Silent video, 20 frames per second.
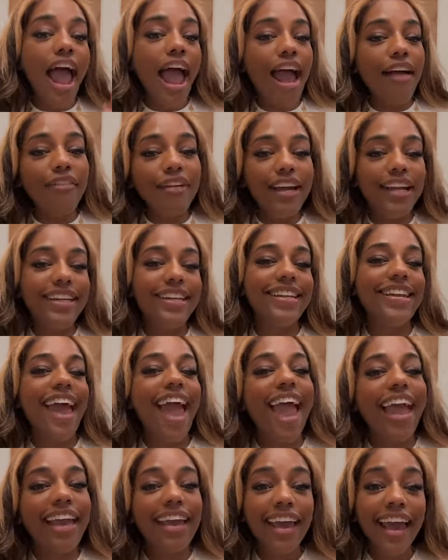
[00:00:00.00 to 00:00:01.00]
every
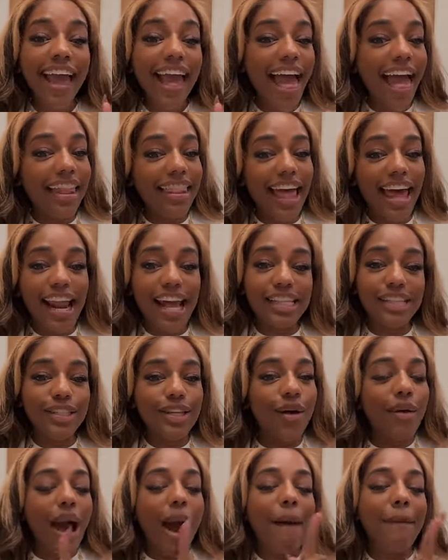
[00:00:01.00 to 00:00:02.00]
day and let us
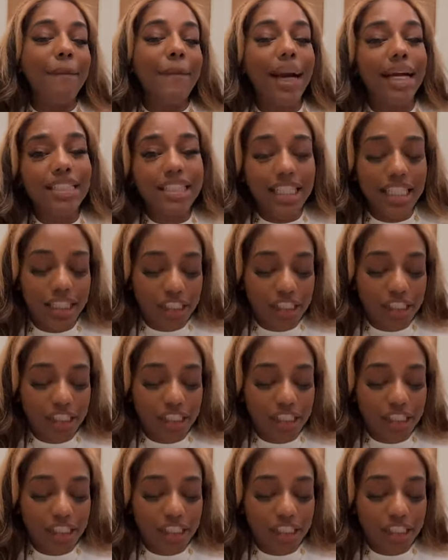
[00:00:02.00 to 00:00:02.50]
know how much